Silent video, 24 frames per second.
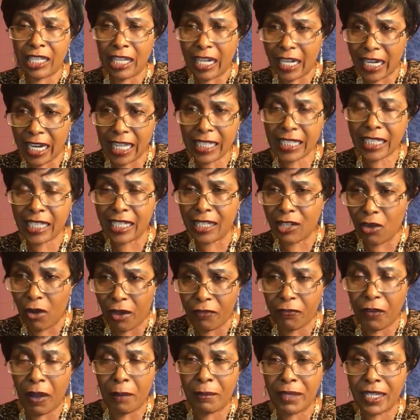rest in your
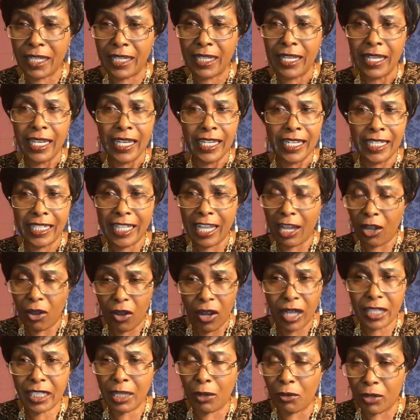family, the
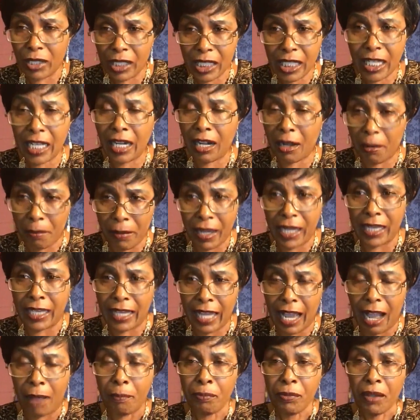altar will still remain there.